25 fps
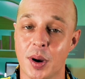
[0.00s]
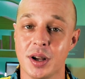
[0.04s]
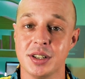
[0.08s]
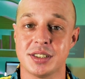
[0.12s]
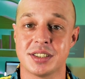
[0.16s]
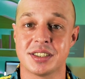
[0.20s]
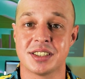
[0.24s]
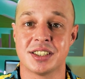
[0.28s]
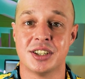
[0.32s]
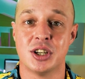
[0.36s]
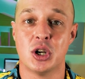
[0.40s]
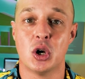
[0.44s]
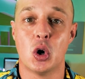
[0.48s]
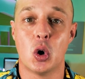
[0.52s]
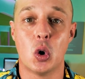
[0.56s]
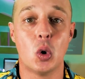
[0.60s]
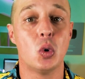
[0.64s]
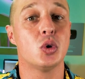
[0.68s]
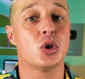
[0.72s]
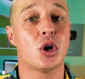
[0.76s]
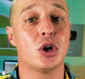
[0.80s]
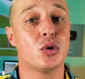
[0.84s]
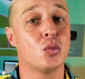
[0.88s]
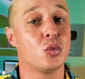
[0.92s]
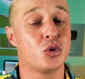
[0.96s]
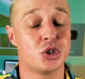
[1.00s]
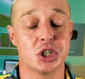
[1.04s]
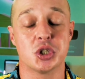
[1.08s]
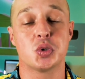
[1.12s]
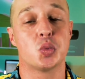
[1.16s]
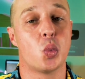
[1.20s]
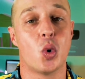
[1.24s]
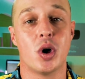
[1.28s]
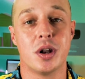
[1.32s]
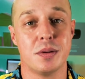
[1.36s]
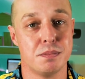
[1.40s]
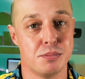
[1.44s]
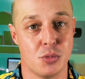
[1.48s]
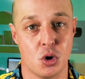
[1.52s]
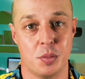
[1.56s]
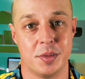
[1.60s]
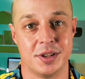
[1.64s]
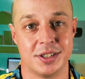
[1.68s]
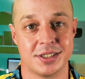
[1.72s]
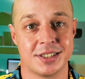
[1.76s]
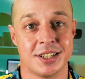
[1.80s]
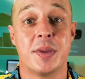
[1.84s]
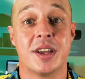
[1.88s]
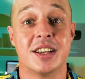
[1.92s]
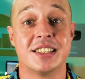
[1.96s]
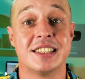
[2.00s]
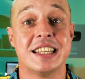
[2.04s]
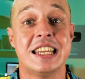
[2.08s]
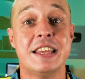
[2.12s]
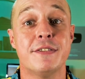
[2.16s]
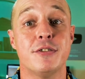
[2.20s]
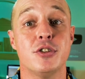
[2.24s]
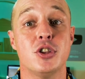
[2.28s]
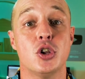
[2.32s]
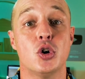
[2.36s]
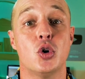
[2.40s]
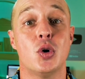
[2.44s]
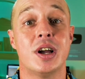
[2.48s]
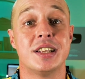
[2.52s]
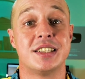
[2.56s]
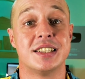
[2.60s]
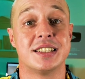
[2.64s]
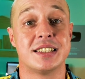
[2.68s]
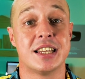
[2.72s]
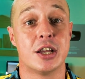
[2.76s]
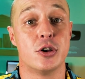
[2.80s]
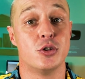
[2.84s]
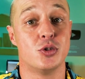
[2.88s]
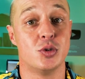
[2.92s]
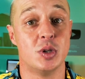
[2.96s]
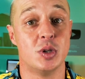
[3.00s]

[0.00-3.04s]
But hold on just one moment, because even though it is now